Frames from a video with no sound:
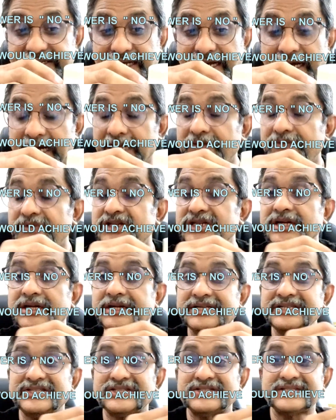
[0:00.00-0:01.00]
artificial
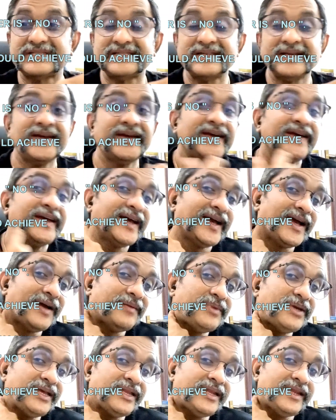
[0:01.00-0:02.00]
discs have
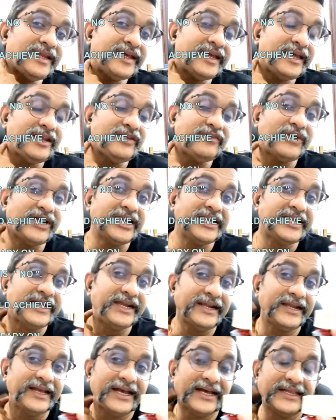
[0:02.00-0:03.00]
been
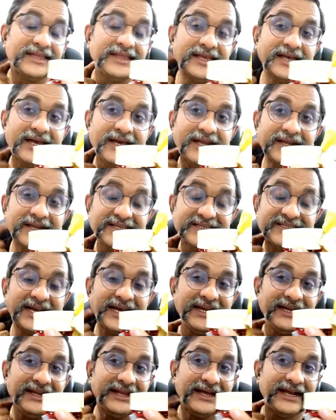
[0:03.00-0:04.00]
invented and they are
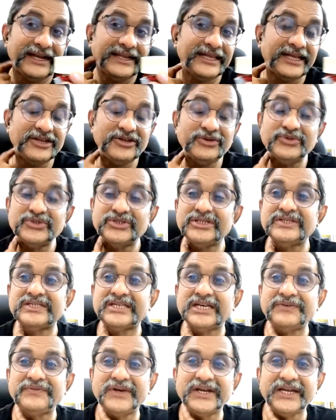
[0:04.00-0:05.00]
designed and they are used in
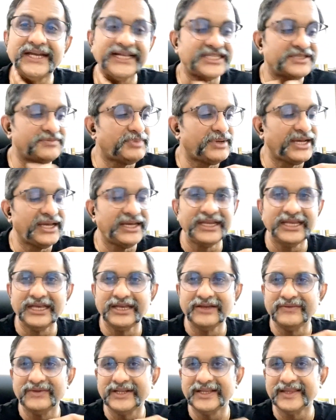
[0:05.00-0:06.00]
cervical spine,
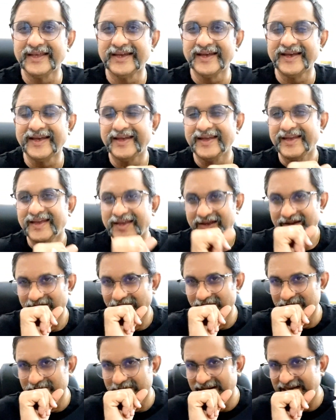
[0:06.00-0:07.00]
even in the
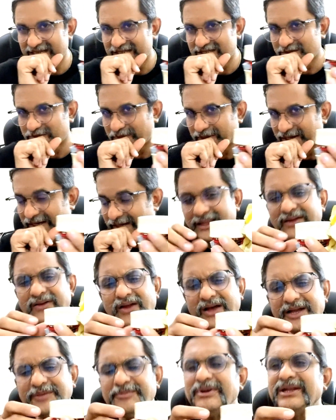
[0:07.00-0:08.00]
lumbar spine. The
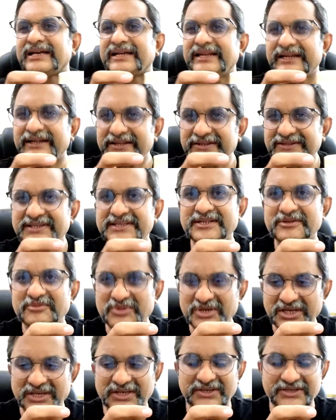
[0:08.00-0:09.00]
normal criticism
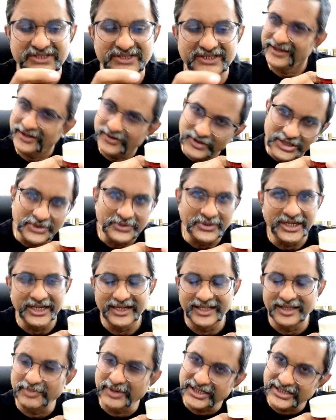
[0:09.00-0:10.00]
is will do it,
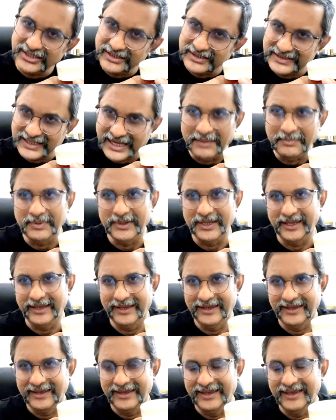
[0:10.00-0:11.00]
the patient is happy,
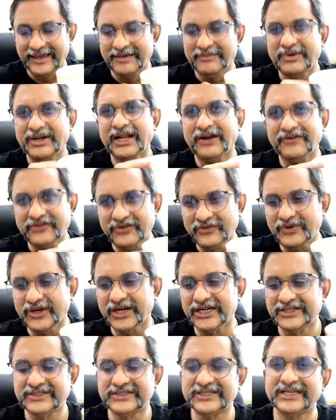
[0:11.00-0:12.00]
but
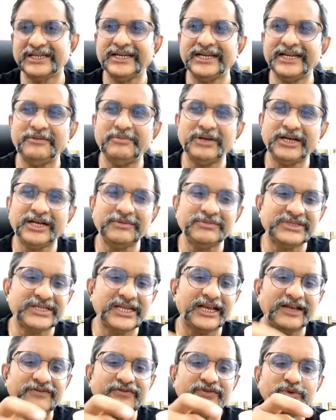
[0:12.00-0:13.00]
afterwards it becomes
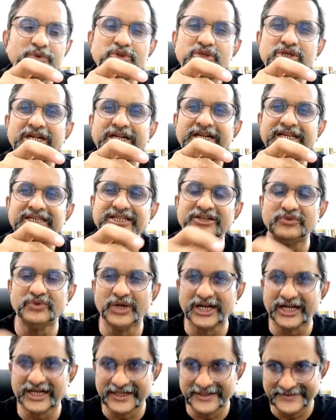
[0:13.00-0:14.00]
like a fusion, it doesn't
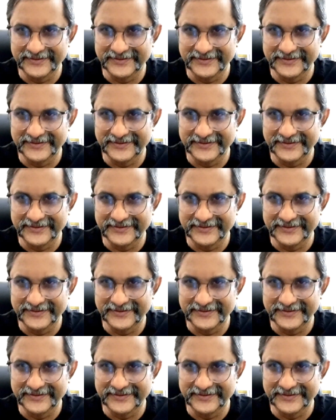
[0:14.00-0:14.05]
work.